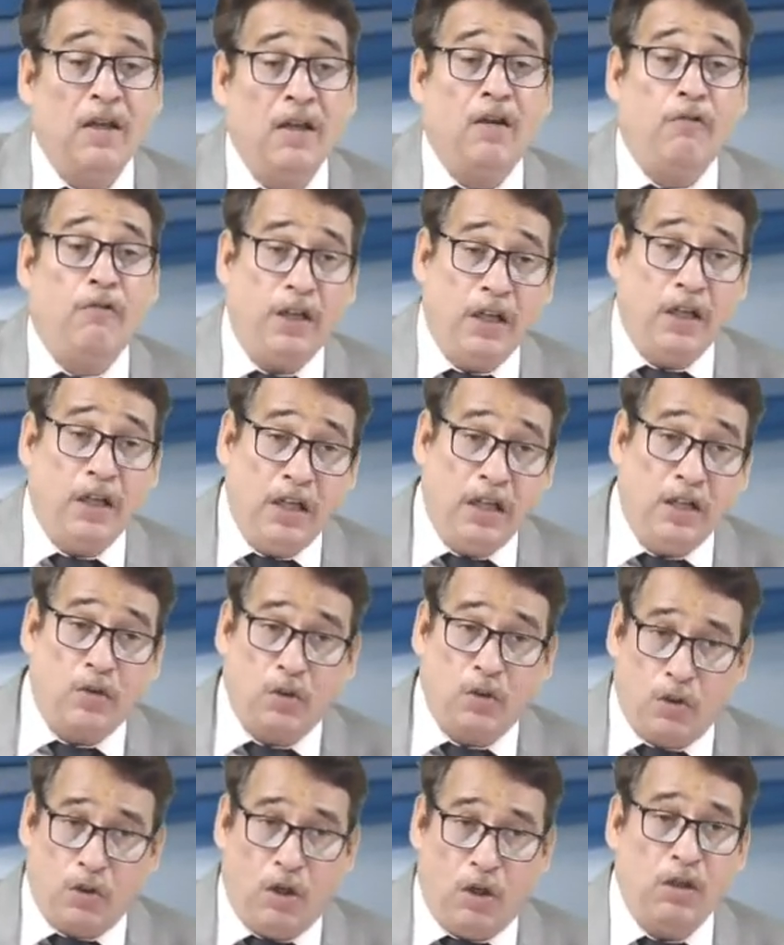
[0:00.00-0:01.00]
we need to
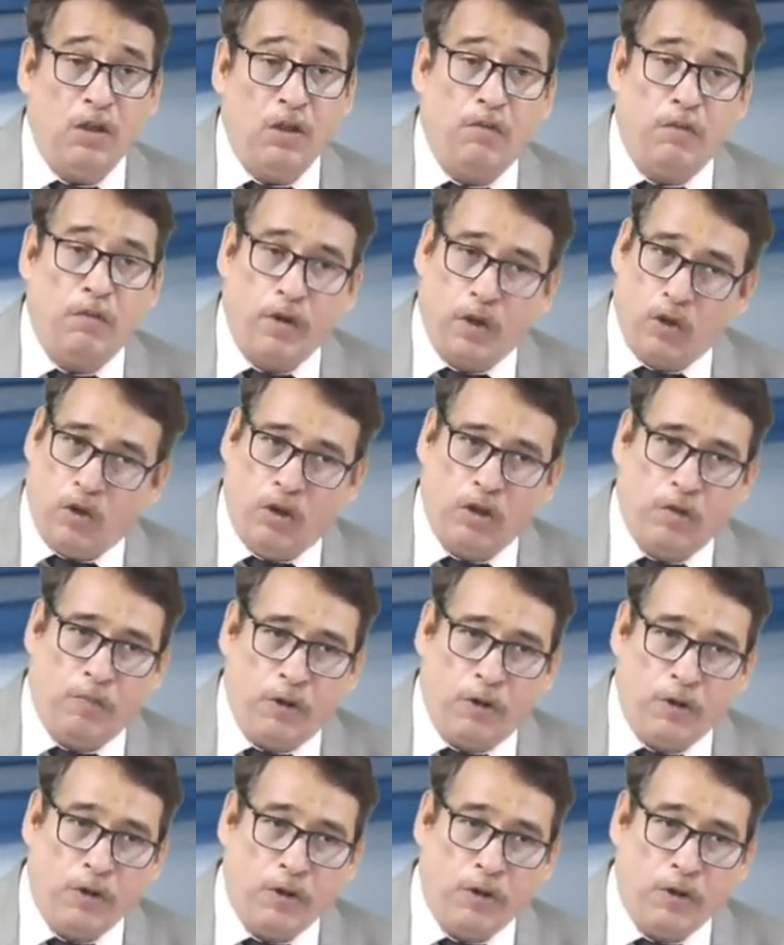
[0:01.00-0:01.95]
call you, we will call upon you